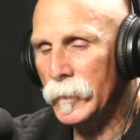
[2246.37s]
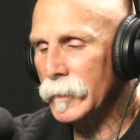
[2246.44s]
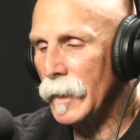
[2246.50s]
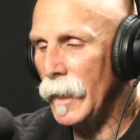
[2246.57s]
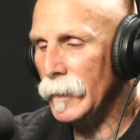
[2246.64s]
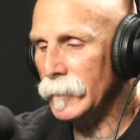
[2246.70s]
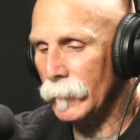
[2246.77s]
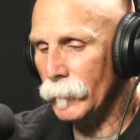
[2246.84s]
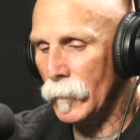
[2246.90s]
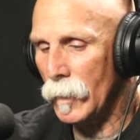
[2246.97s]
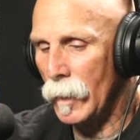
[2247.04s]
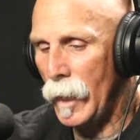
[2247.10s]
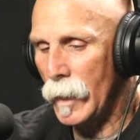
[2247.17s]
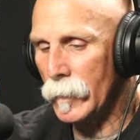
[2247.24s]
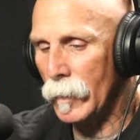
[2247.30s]
guys have
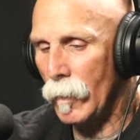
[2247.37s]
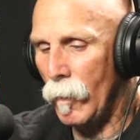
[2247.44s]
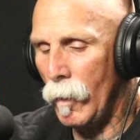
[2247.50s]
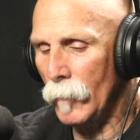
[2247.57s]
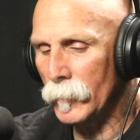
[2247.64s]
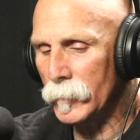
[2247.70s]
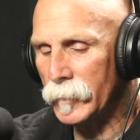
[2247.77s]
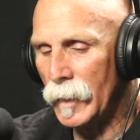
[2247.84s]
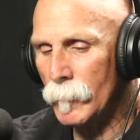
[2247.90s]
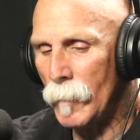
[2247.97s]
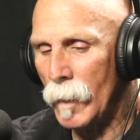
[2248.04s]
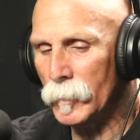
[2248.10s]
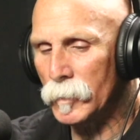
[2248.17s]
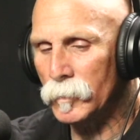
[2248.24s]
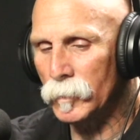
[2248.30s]
had all the same
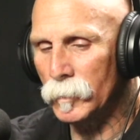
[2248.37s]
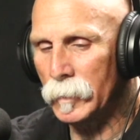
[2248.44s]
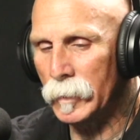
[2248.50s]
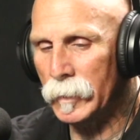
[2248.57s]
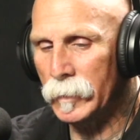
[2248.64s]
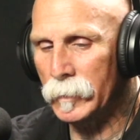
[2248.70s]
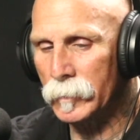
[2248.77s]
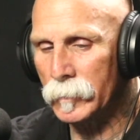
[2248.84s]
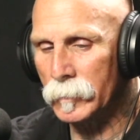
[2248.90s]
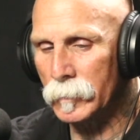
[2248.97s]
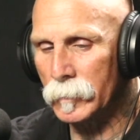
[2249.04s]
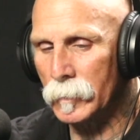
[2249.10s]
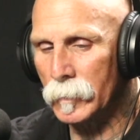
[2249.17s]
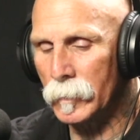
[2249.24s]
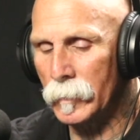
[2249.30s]
opportunities
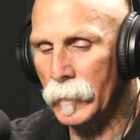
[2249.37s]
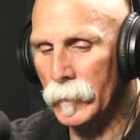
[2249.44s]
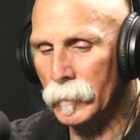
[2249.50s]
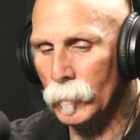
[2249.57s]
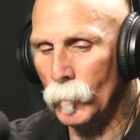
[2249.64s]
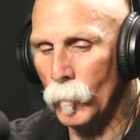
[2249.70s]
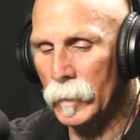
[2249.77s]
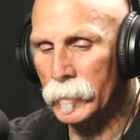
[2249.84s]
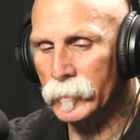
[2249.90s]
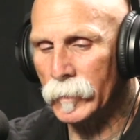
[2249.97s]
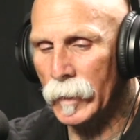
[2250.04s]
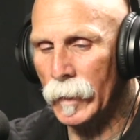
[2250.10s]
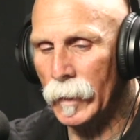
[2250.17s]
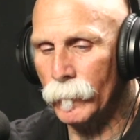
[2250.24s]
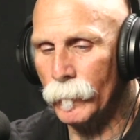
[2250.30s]
that the ones
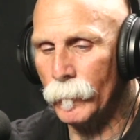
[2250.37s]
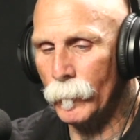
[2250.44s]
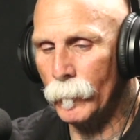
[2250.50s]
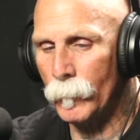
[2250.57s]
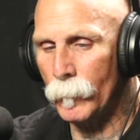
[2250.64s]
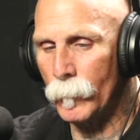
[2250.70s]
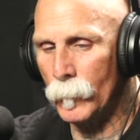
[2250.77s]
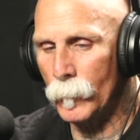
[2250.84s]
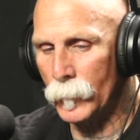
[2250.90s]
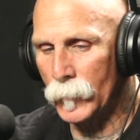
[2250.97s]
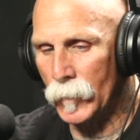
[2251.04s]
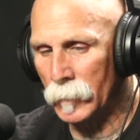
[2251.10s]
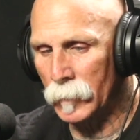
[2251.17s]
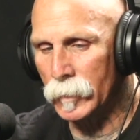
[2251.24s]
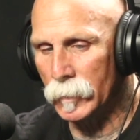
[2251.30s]
that have
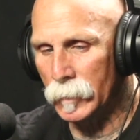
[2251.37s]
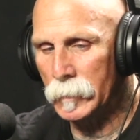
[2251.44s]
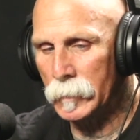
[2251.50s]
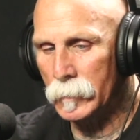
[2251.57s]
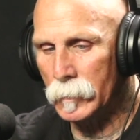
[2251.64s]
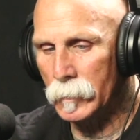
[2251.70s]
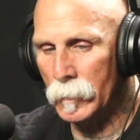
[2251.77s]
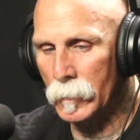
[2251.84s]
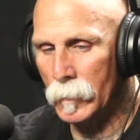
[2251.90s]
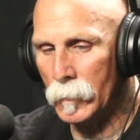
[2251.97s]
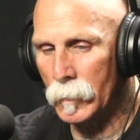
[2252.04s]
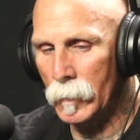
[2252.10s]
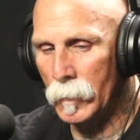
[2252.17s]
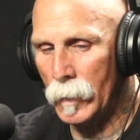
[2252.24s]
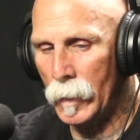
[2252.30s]
done good,
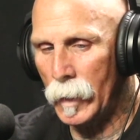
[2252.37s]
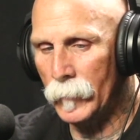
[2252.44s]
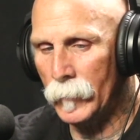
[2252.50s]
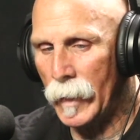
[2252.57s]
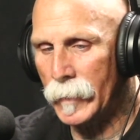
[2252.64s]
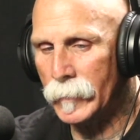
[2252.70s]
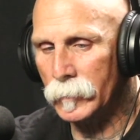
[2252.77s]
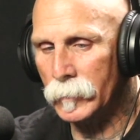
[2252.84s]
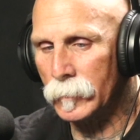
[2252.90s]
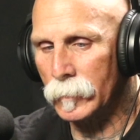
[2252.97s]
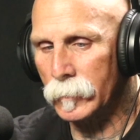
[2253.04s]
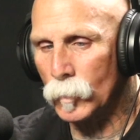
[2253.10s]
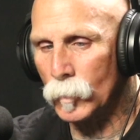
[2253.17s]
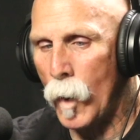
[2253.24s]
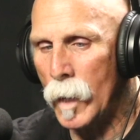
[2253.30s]
and they just
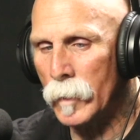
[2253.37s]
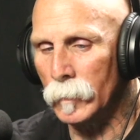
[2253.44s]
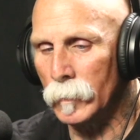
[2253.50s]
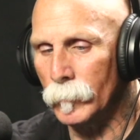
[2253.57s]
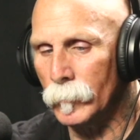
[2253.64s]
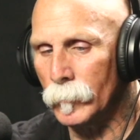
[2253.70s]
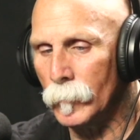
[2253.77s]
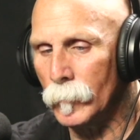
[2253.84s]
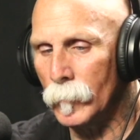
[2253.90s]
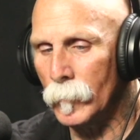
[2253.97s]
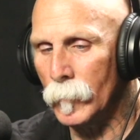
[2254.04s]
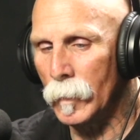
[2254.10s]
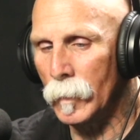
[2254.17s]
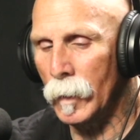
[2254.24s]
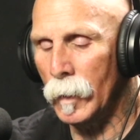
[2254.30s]
squander
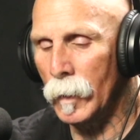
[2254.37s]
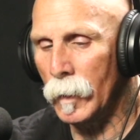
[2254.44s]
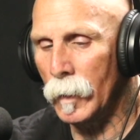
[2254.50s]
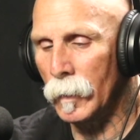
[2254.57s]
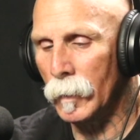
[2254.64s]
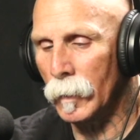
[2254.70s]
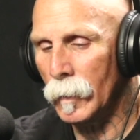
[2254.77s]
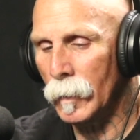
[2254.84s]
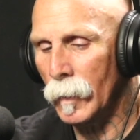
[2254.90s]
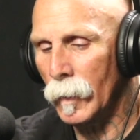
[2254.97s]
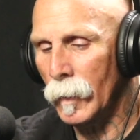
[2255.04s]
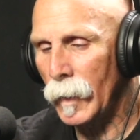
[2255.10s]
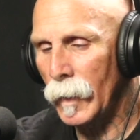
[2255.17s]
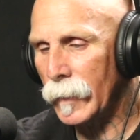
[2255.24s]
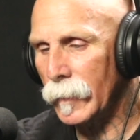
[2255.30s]
them.
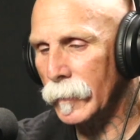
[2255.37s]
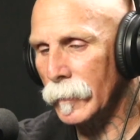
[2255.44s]
Like,